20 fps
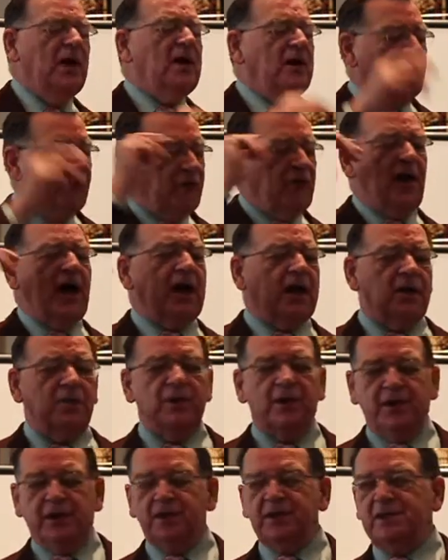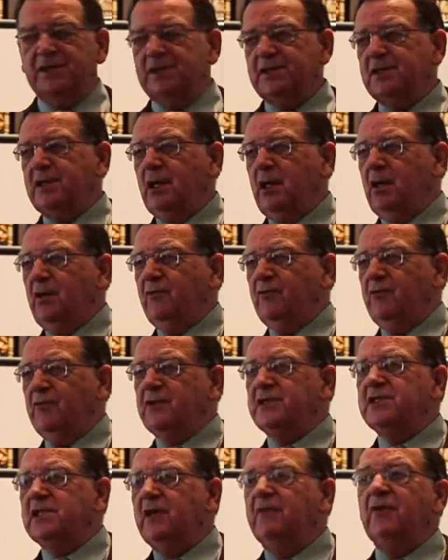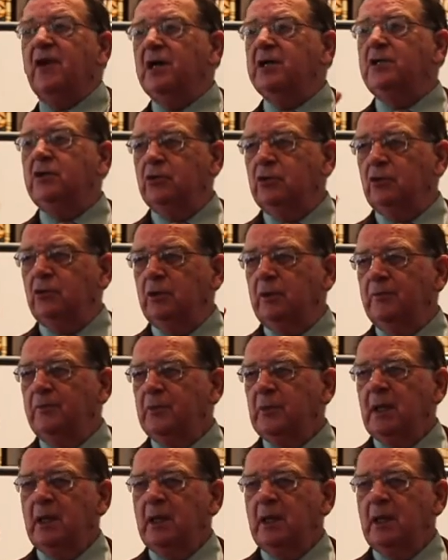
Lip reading: fragments of stuff I knew,